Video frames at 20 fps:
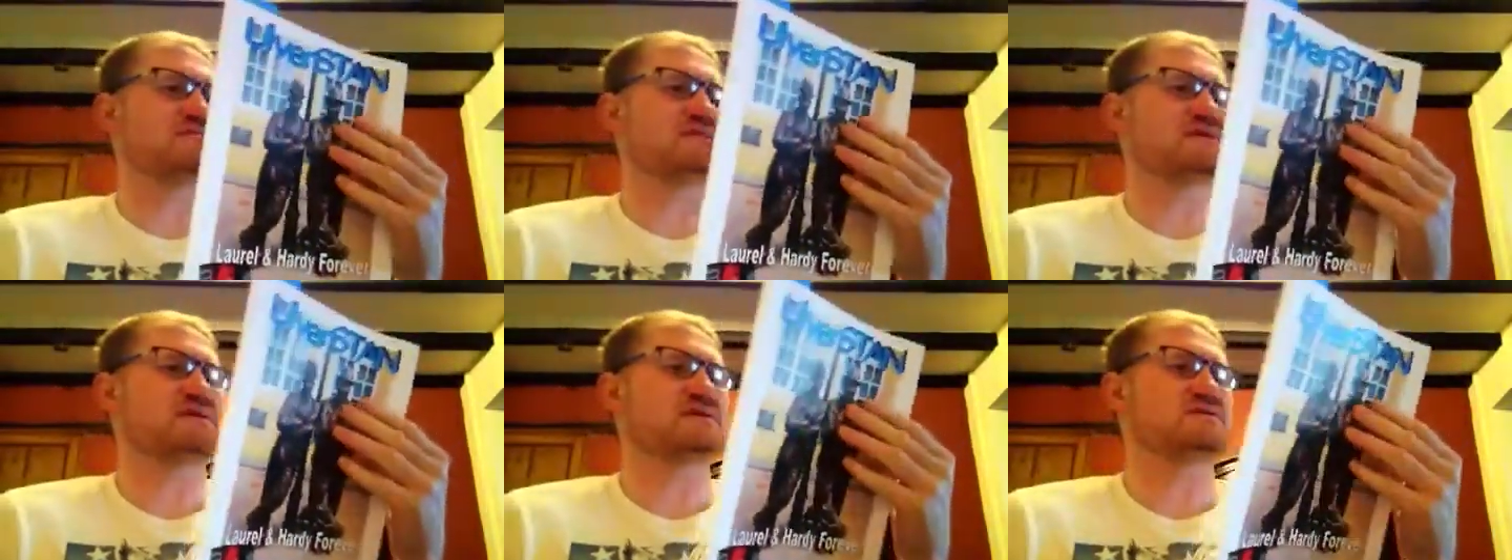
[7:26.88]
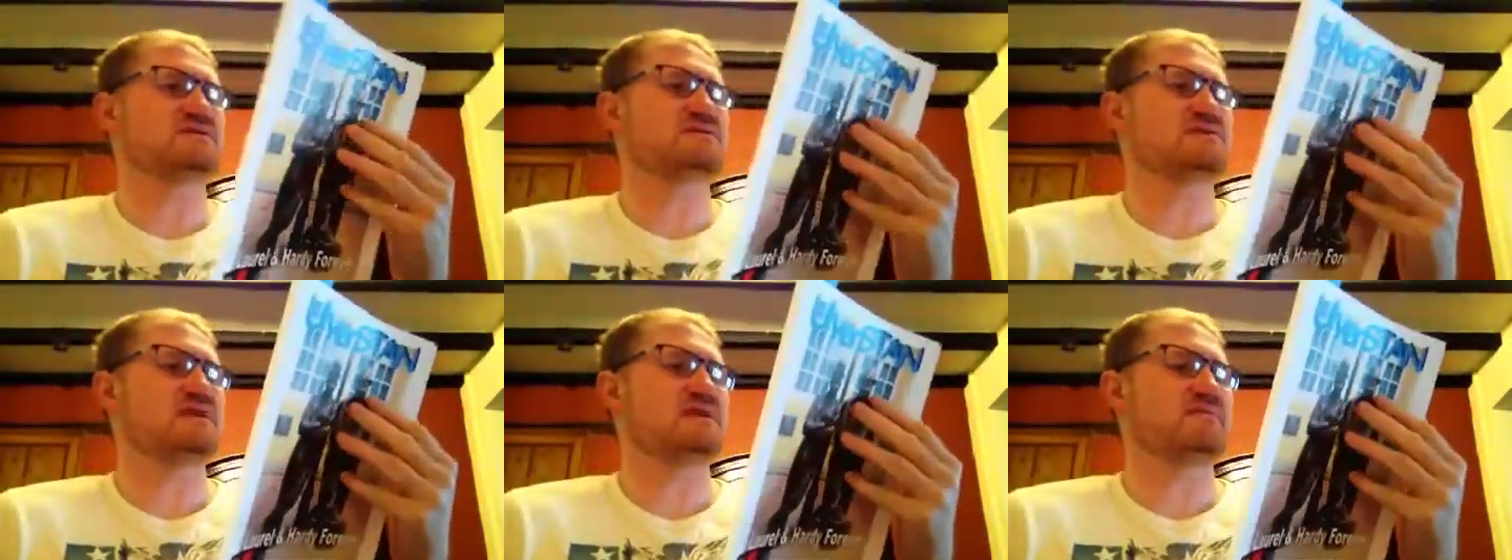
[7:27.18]

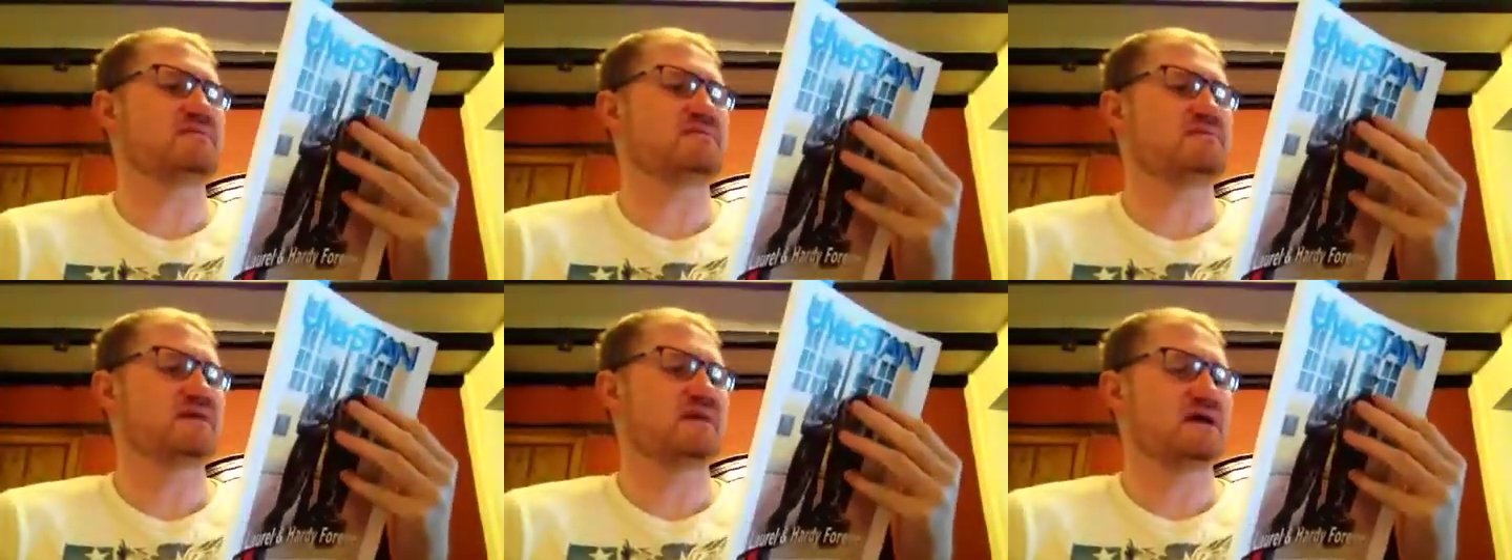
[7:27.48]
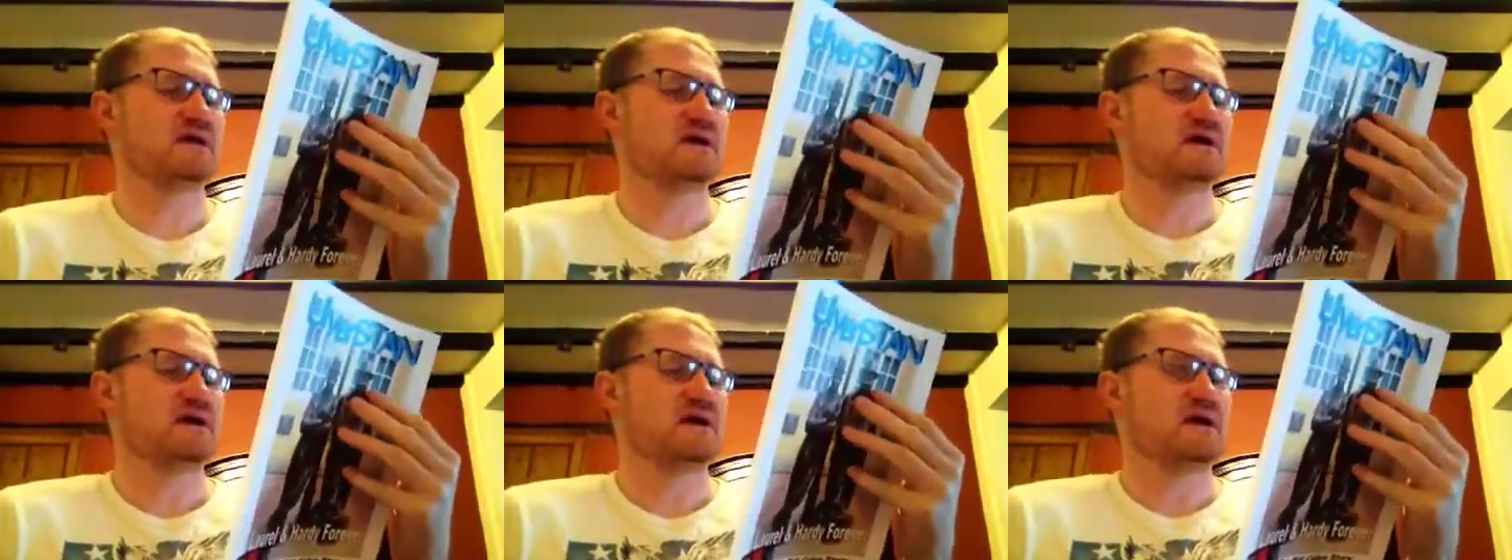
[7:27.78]

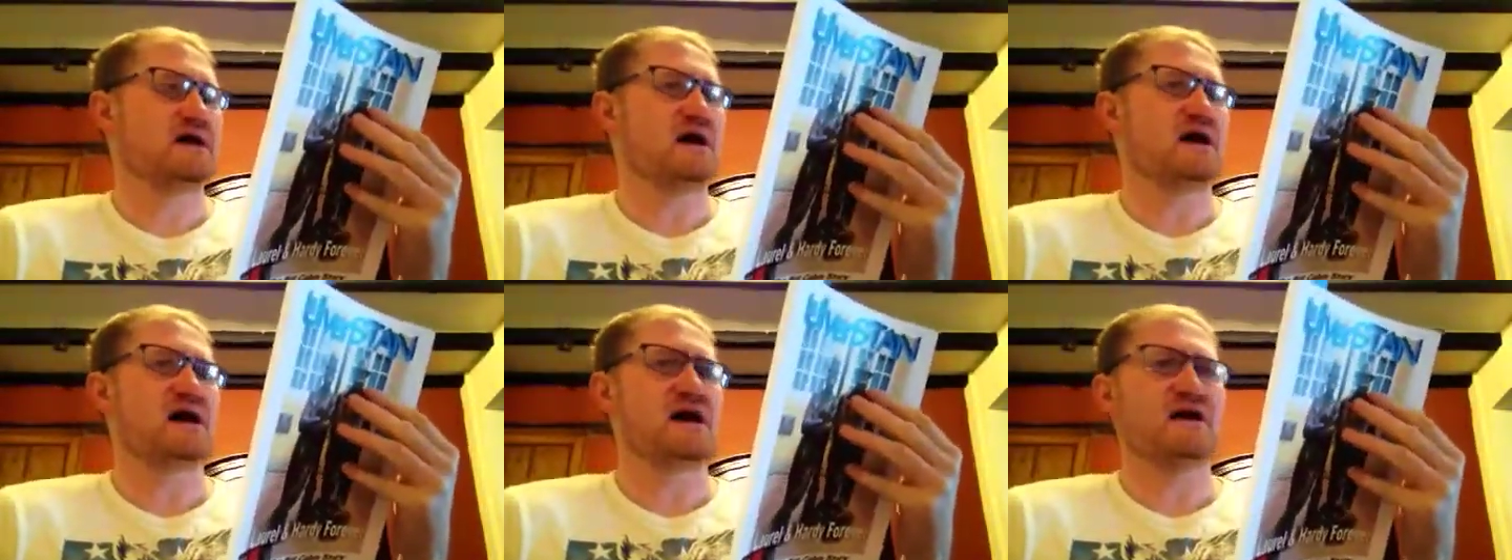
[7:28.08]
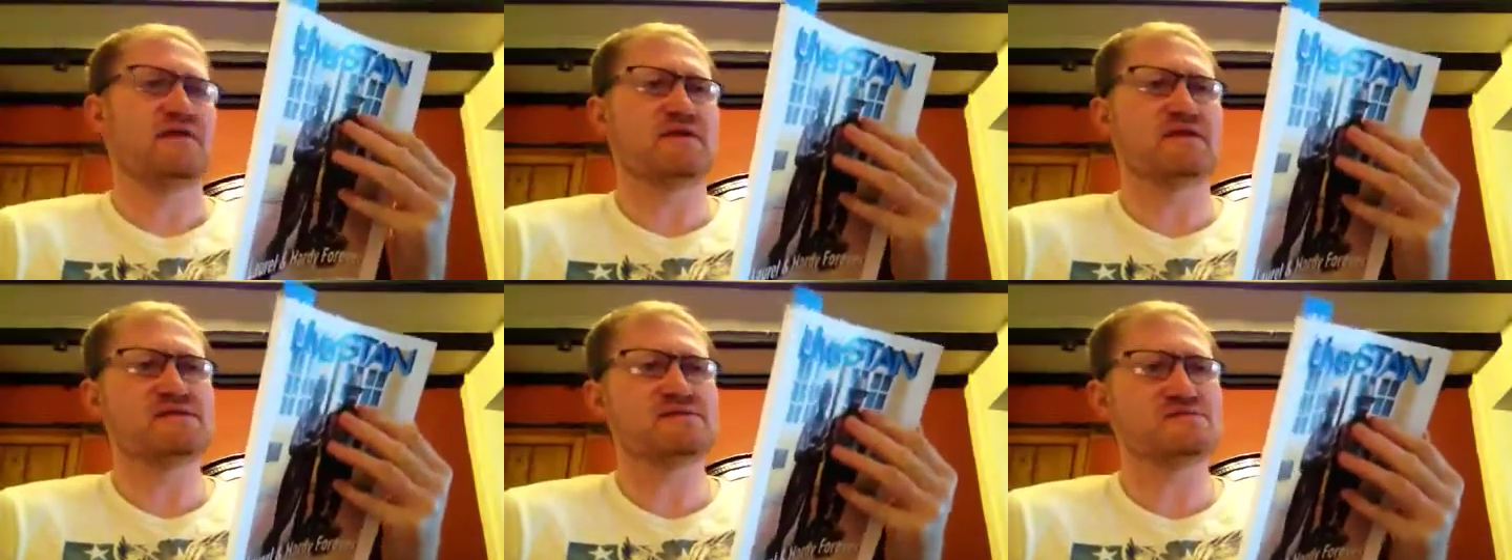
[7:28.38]

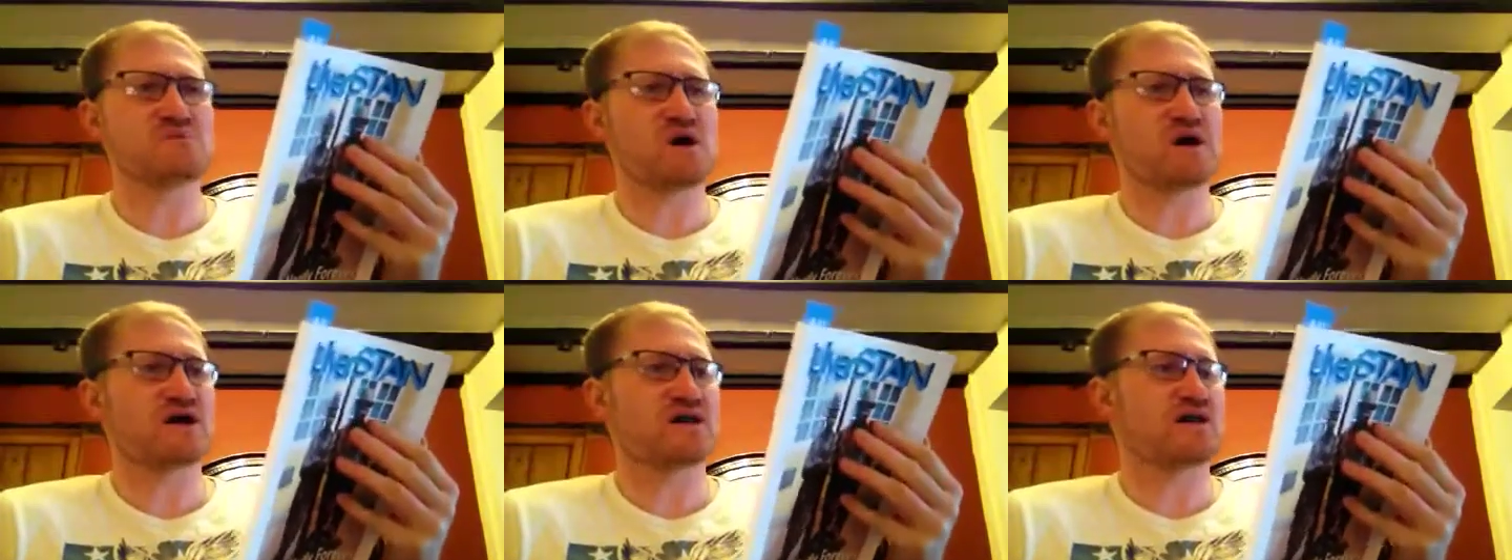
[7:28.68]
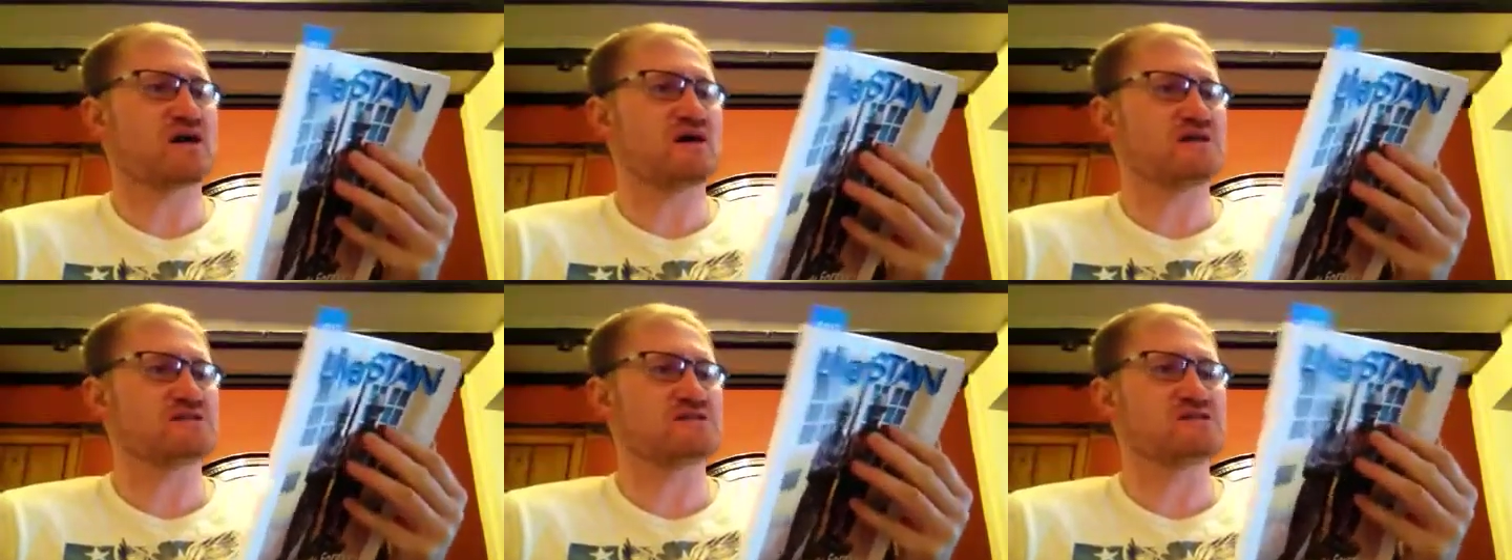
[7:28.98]
but this
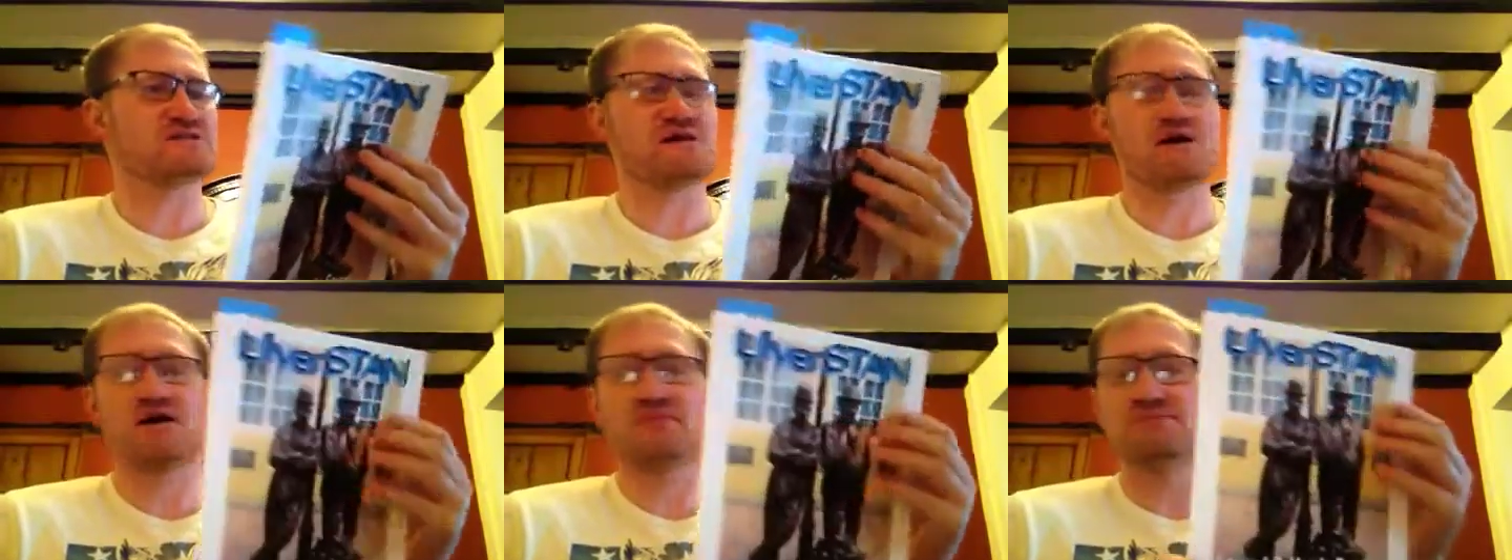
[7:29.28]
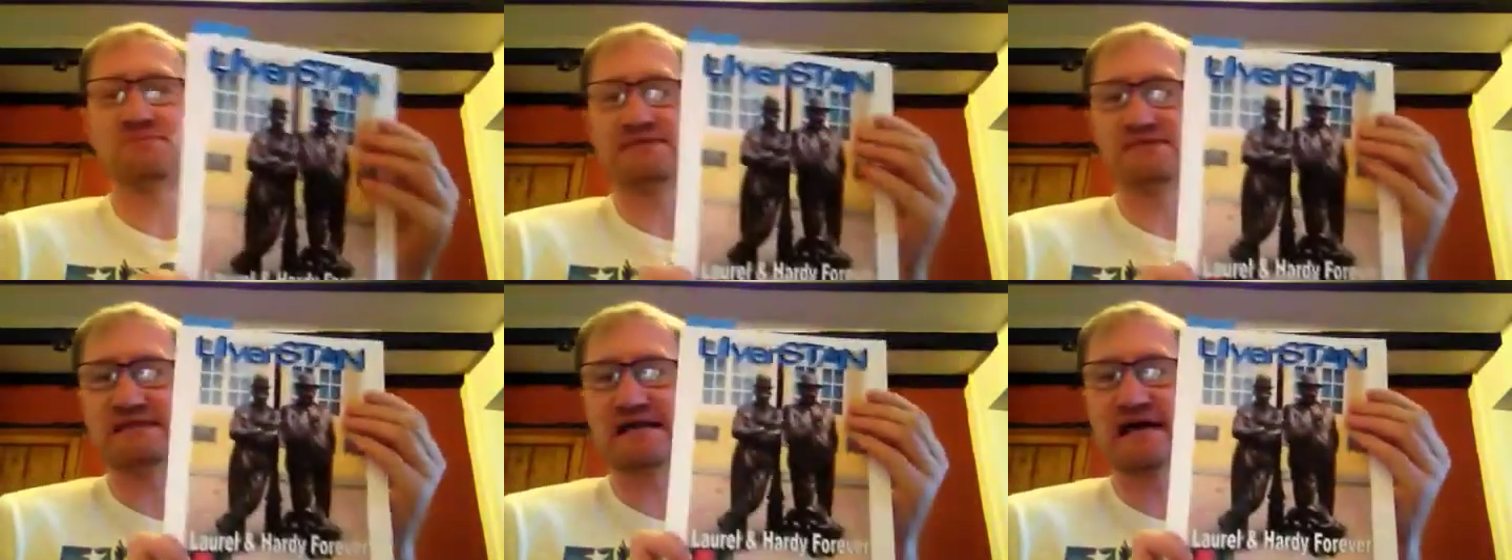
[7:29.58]
one I just can't
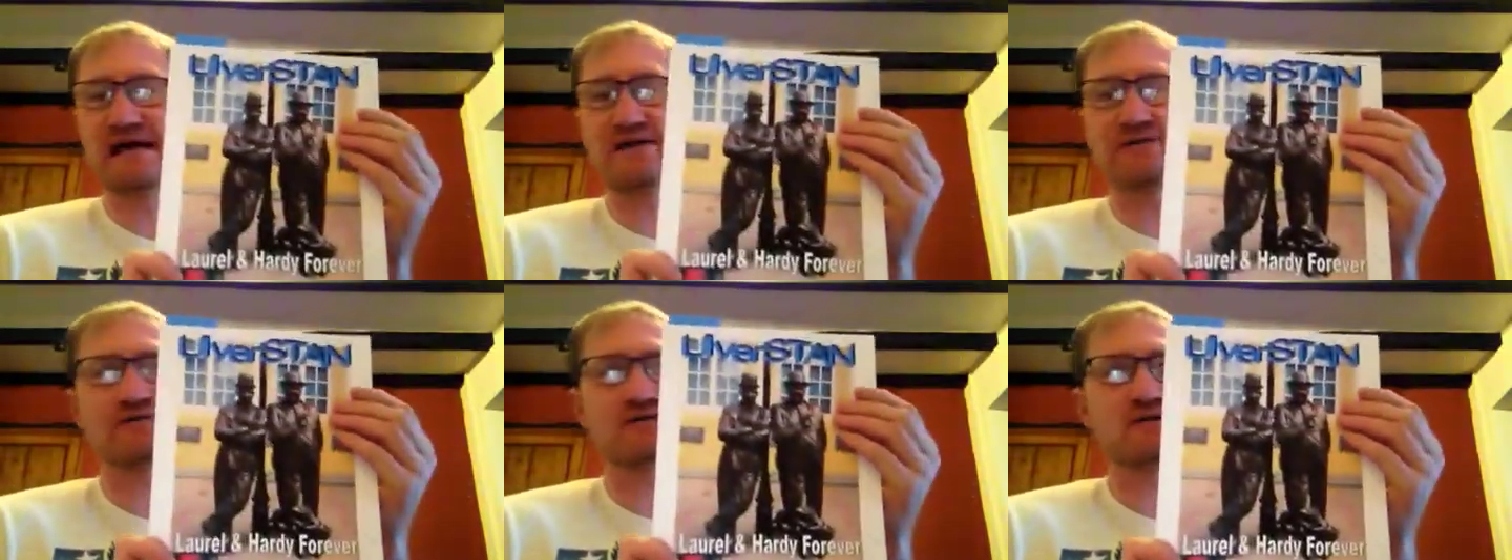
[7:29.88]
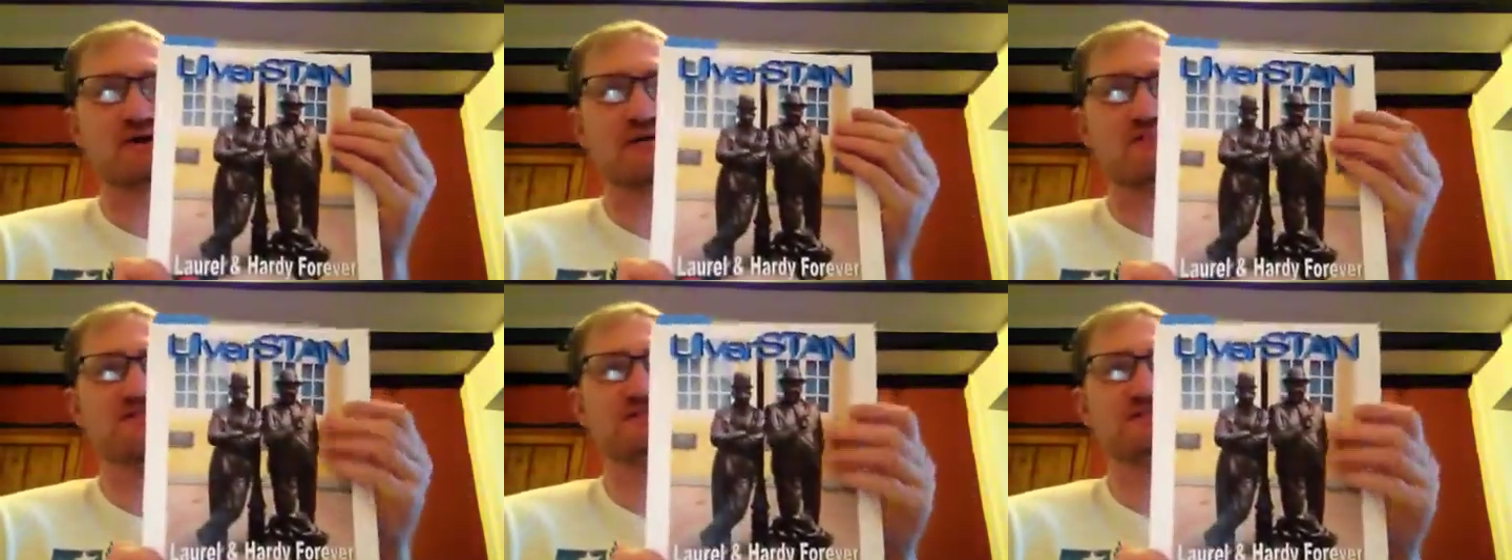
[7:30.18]
put down. I'm